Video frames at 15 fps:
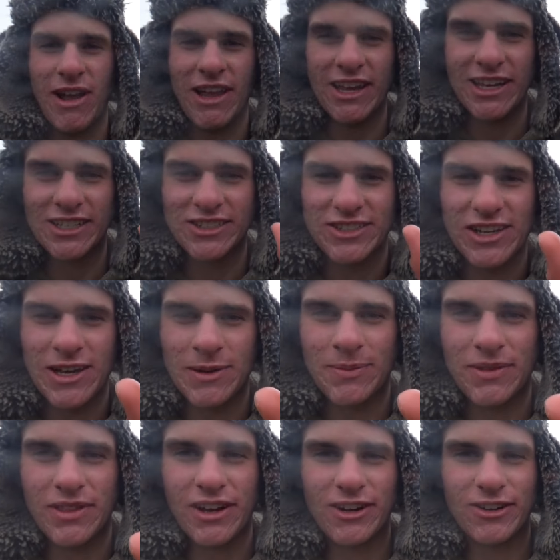my hands up.
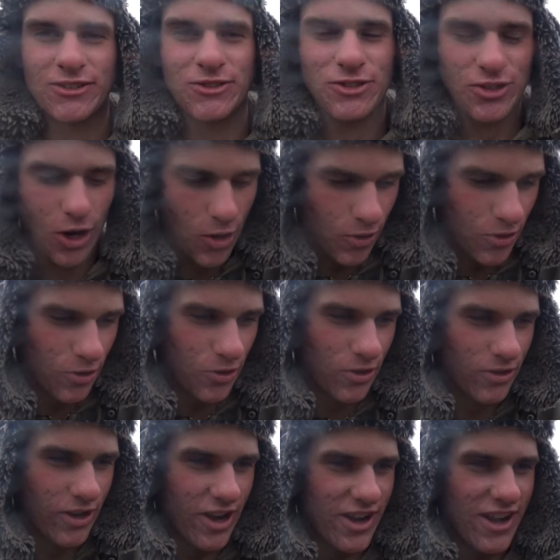They're so
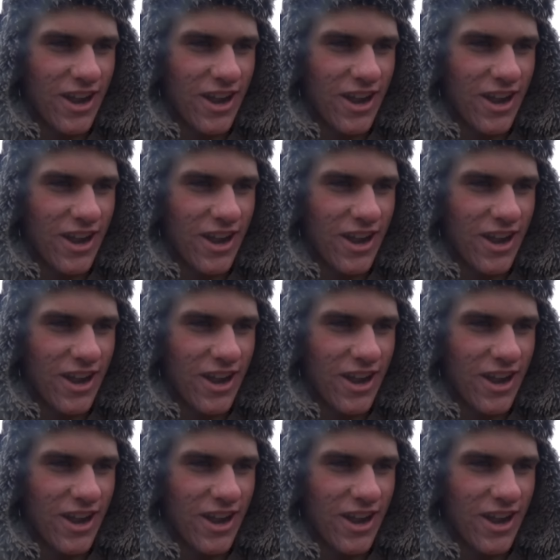cold right